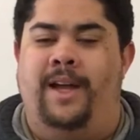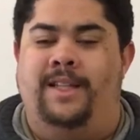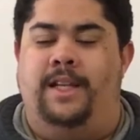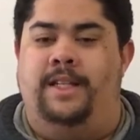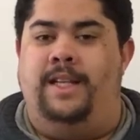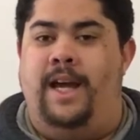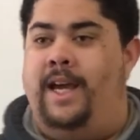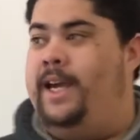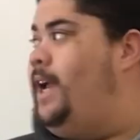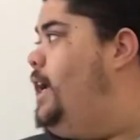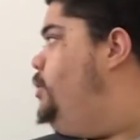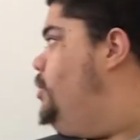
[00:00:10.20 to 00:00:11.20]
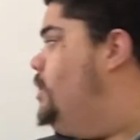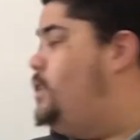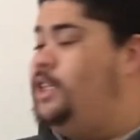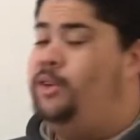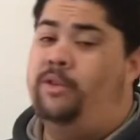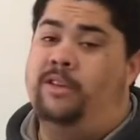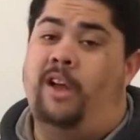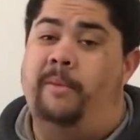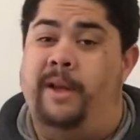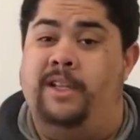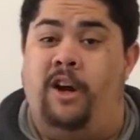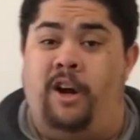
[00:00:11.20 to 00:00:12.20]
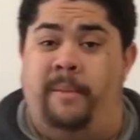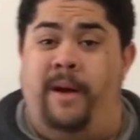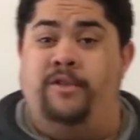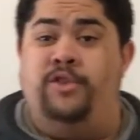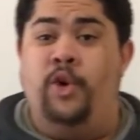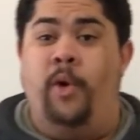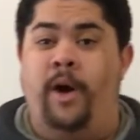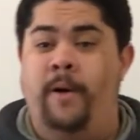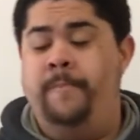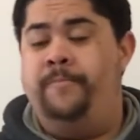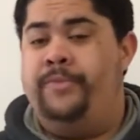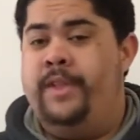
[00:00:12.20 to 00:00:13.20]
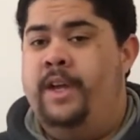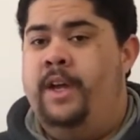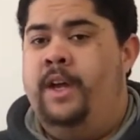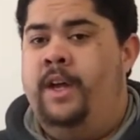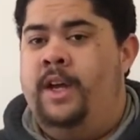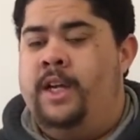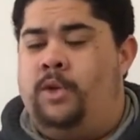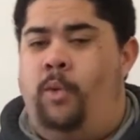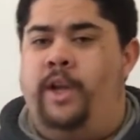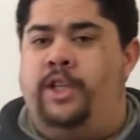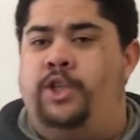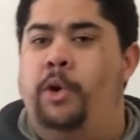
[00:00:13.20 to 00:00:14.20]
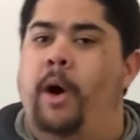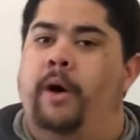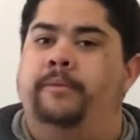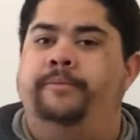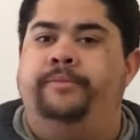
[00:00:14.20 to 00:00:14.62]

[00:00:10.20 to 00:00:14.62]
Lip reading: And today, as you can see, we're going to be talking about duo. So what is duo?